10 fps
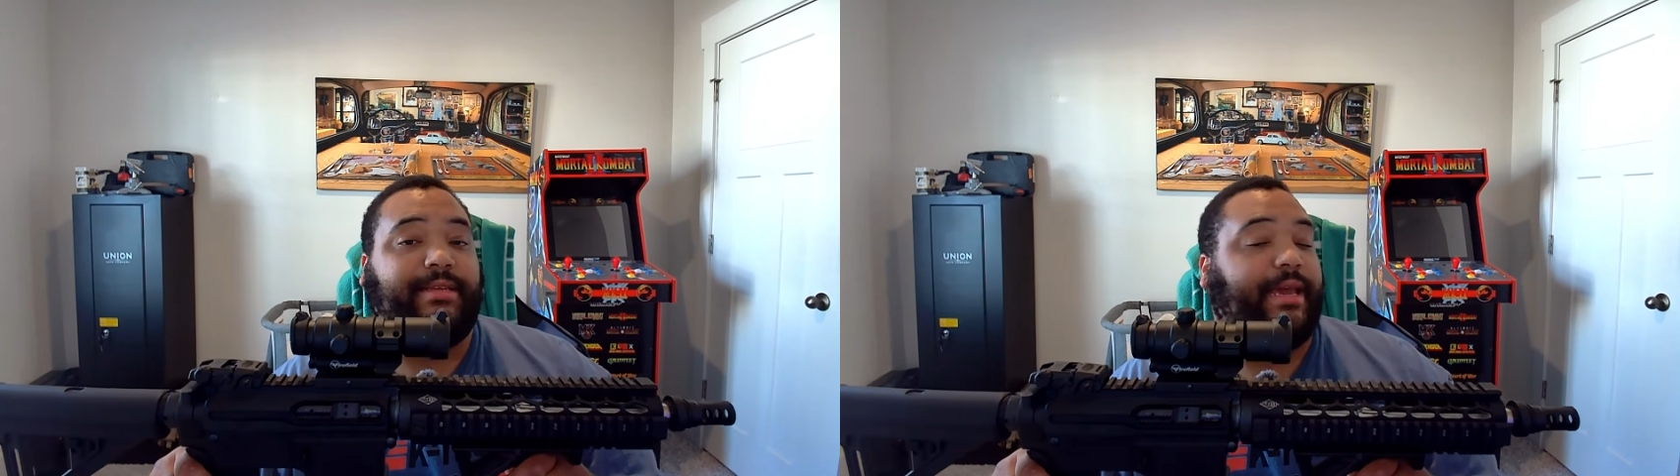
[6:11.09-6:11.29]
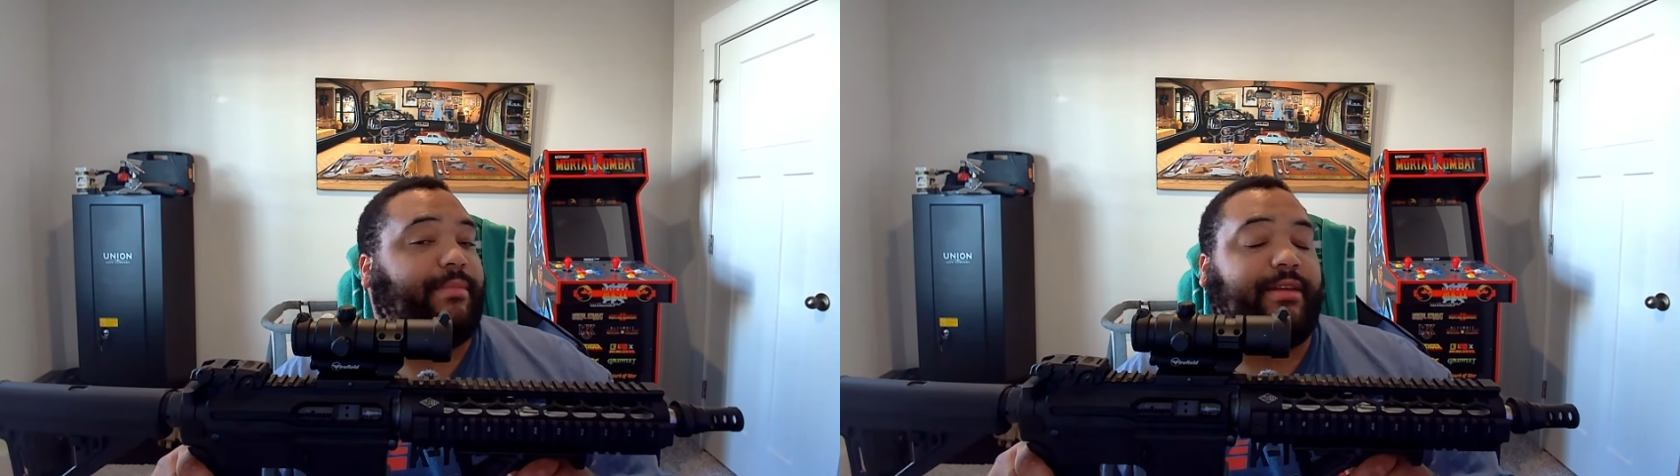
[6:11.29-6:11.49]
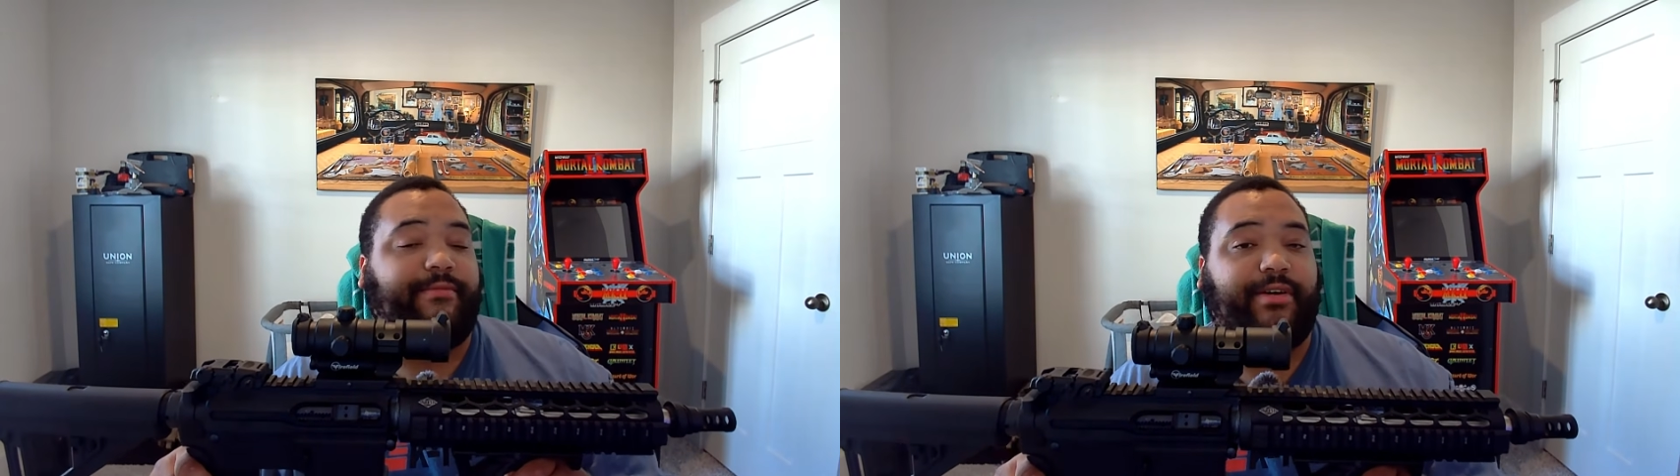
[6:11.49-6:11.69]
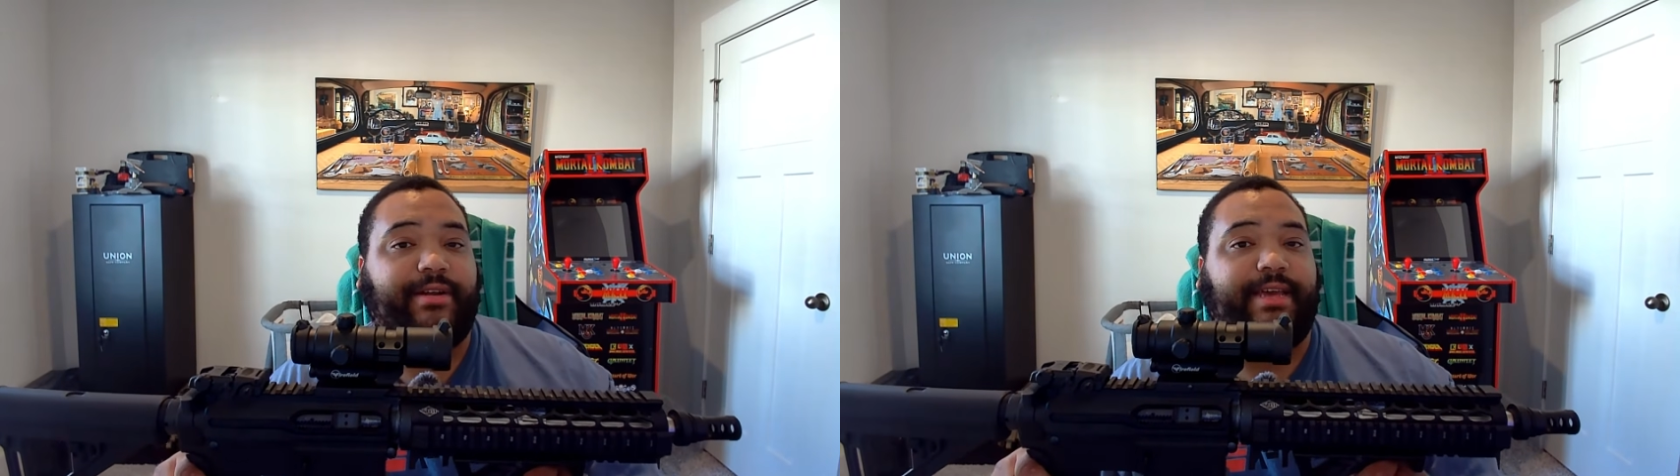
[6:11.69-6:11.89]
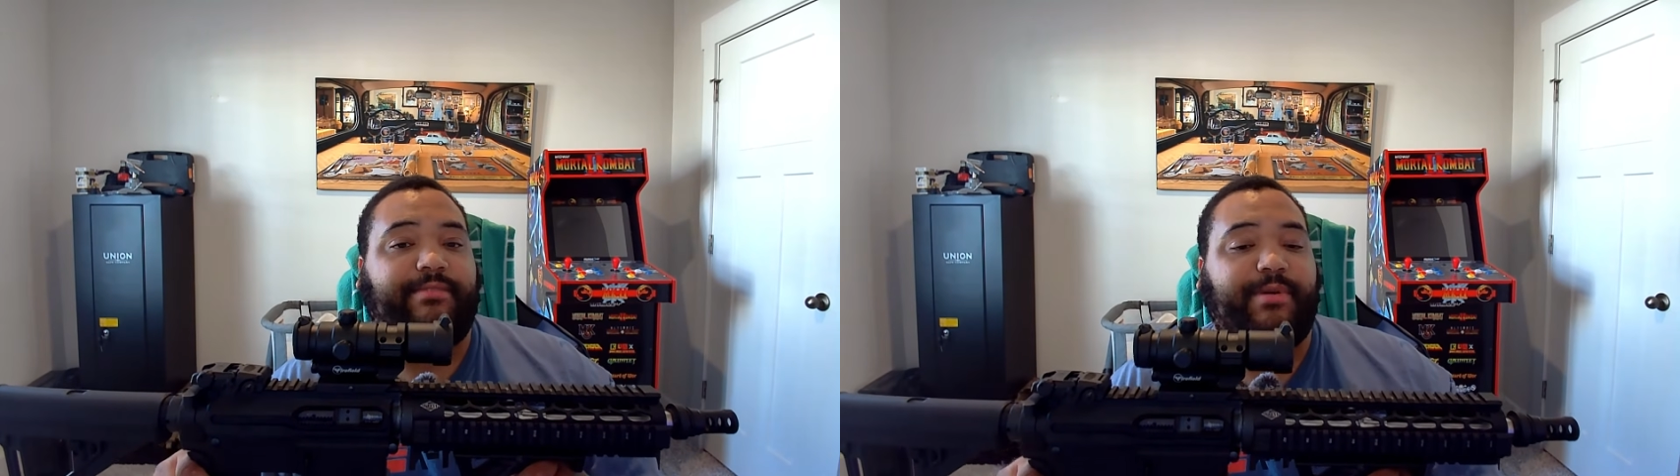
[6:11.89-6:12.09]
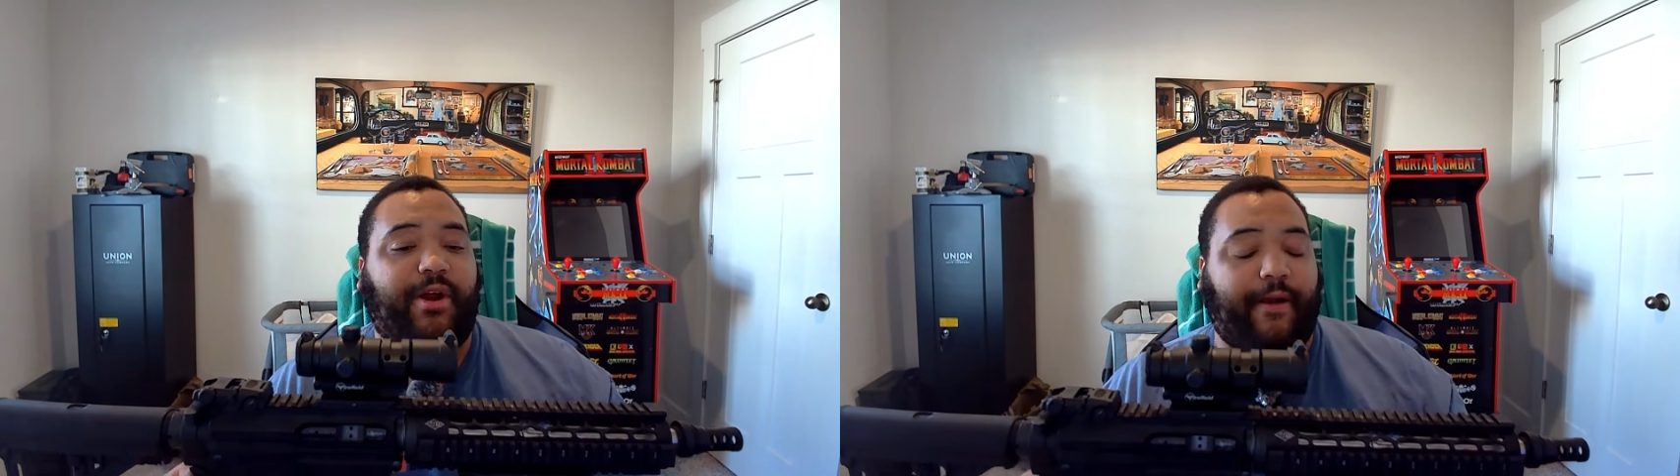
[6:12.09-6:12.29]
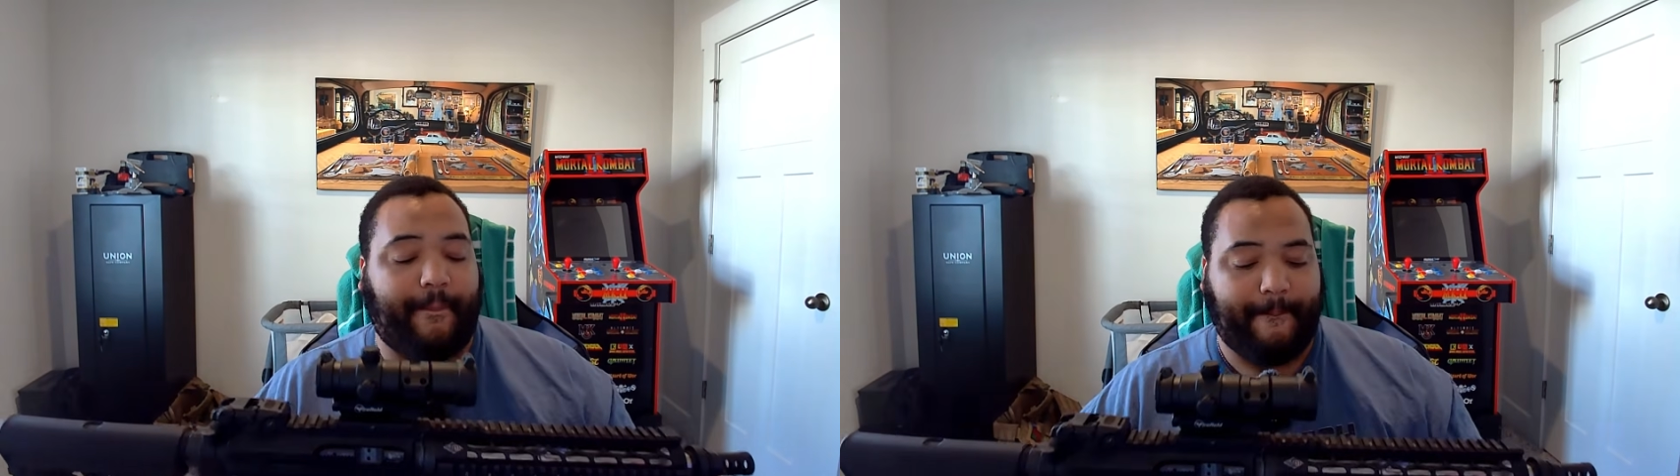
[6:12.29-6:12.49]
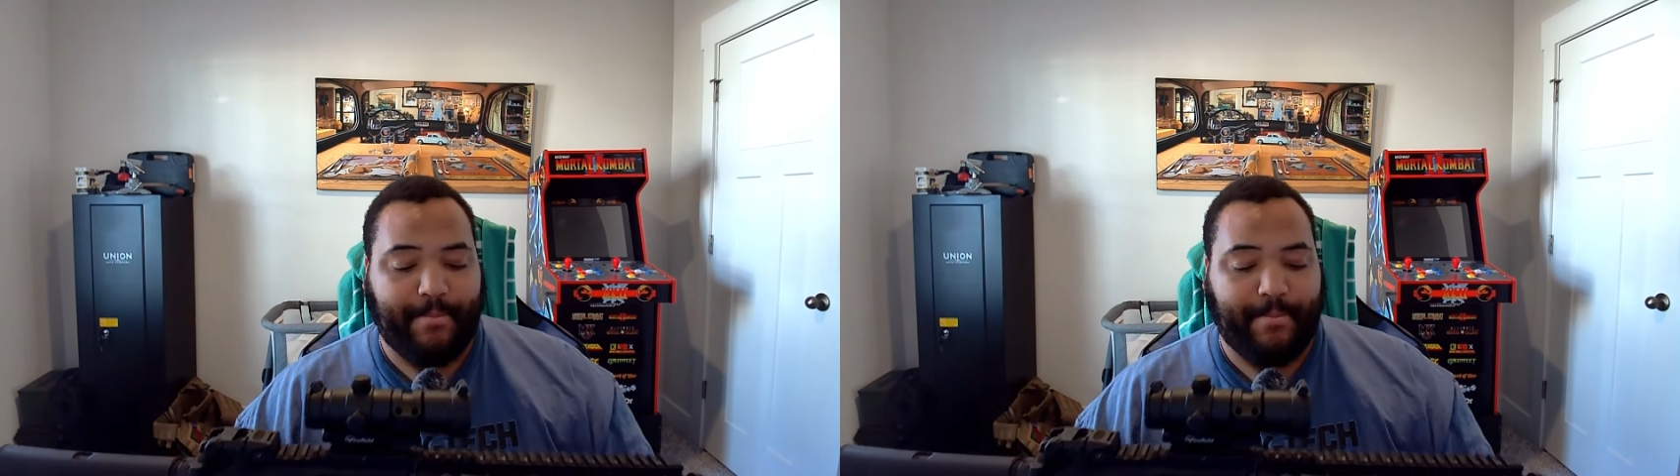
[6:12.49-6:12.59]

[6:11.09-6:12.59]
Can be converted to SBR.